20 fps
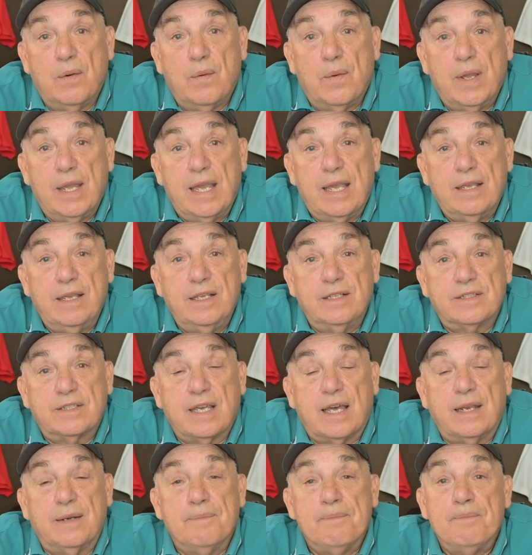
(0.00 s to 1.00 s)
He
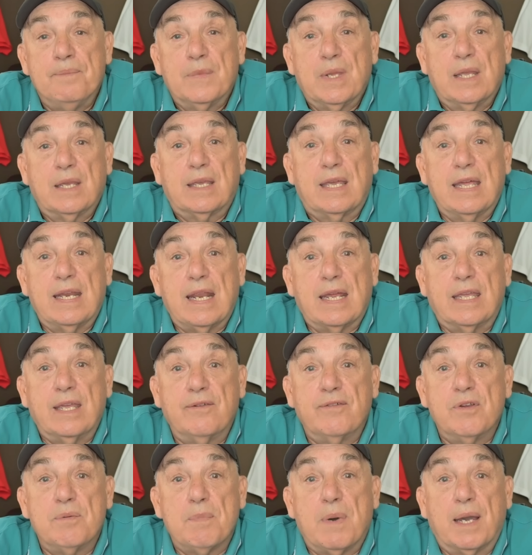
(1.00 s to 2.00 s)
said, "Can I
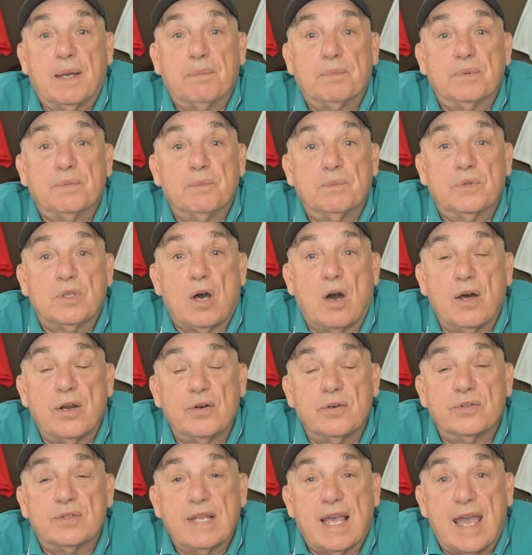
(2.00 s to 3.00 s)
give you my
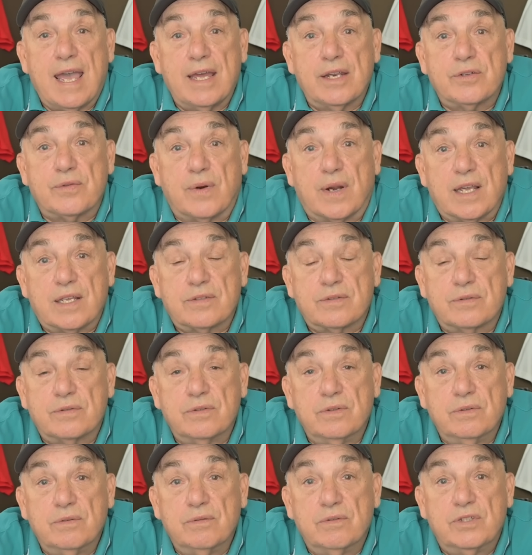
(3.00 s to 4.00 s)
daughter's
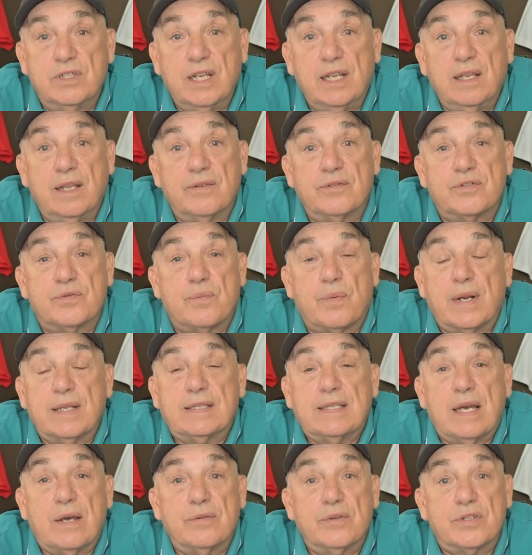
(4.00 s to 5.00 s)
address? She lives
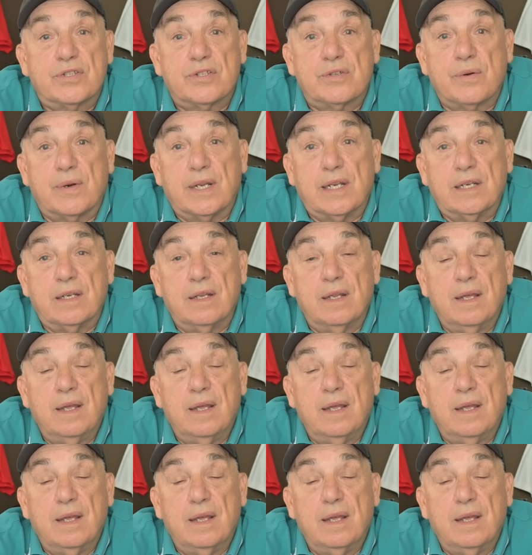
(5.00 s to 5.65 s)
right down the street."